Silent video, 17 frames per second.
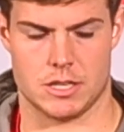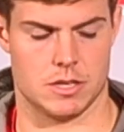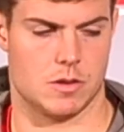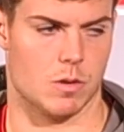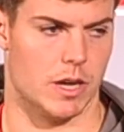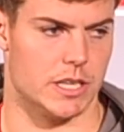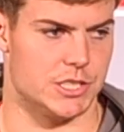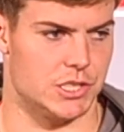a
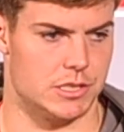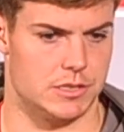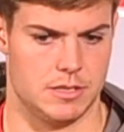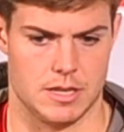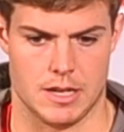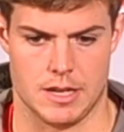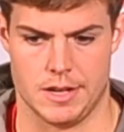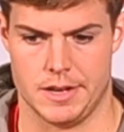good
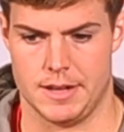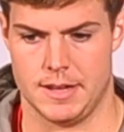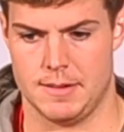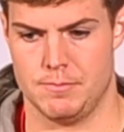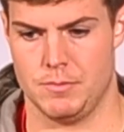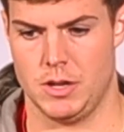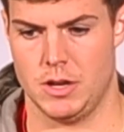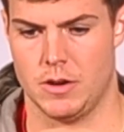question.
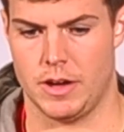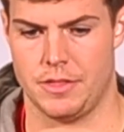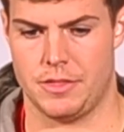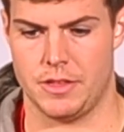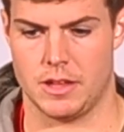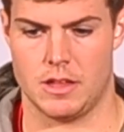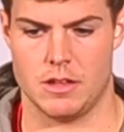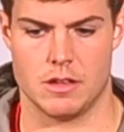You know, I
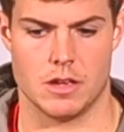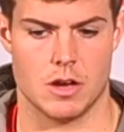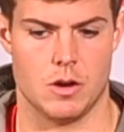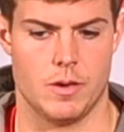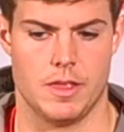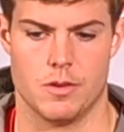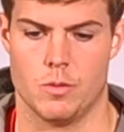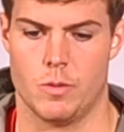think you can
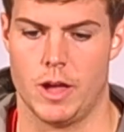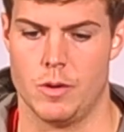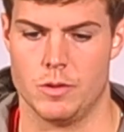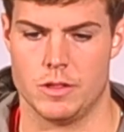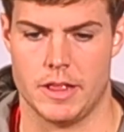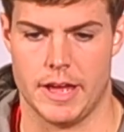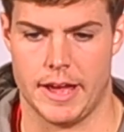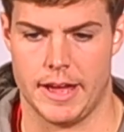go either way
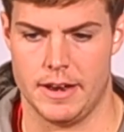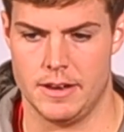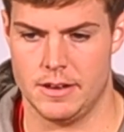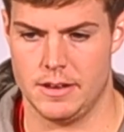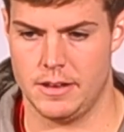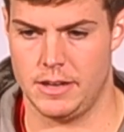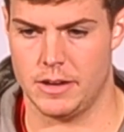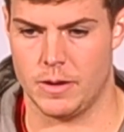with that.
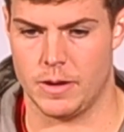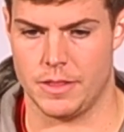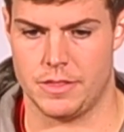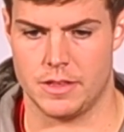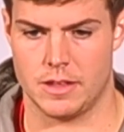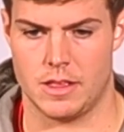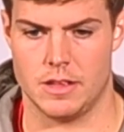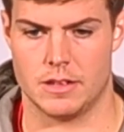You know, I
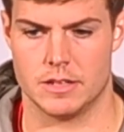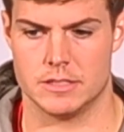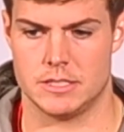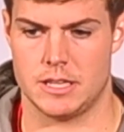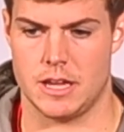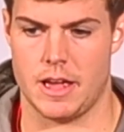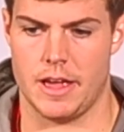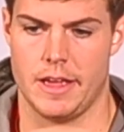think you can
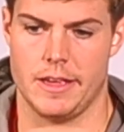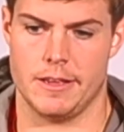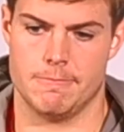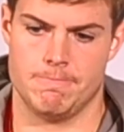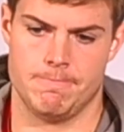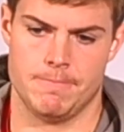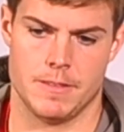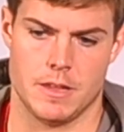say,
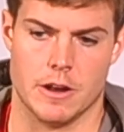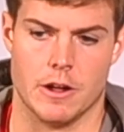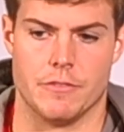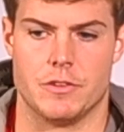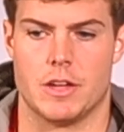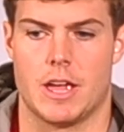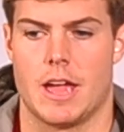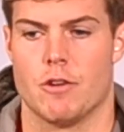you
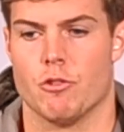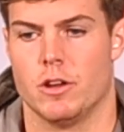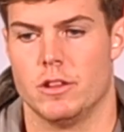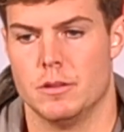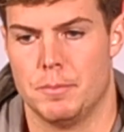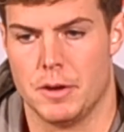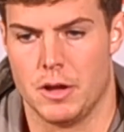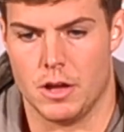know, if you can't
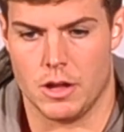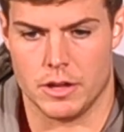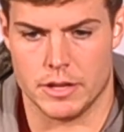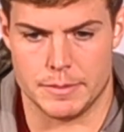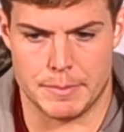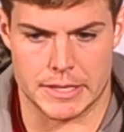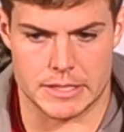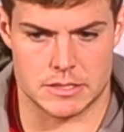run the
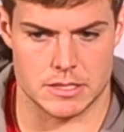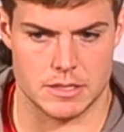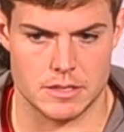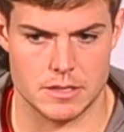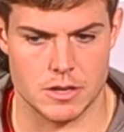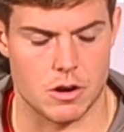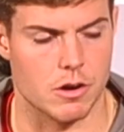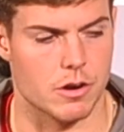ball, it makes
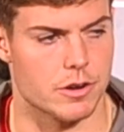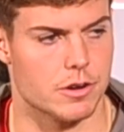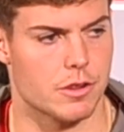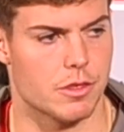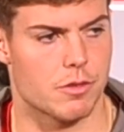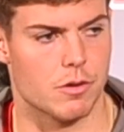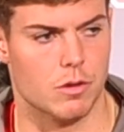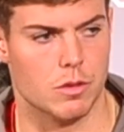it harder
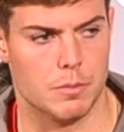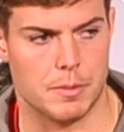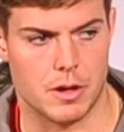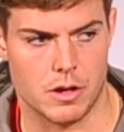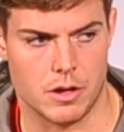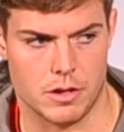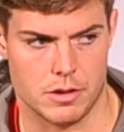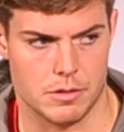to throw the
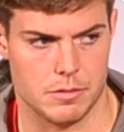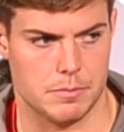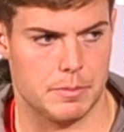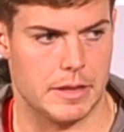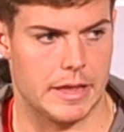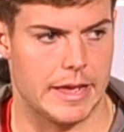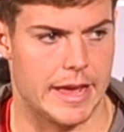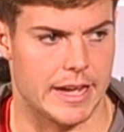ball
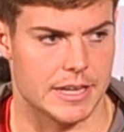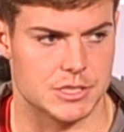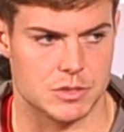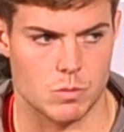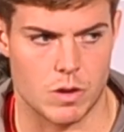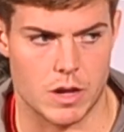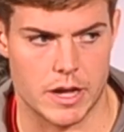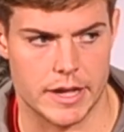play
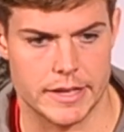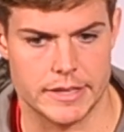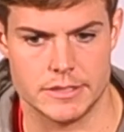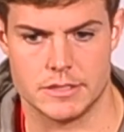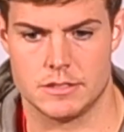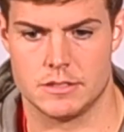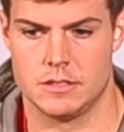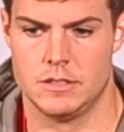action
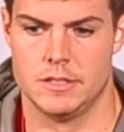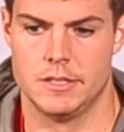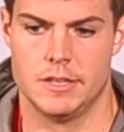wise.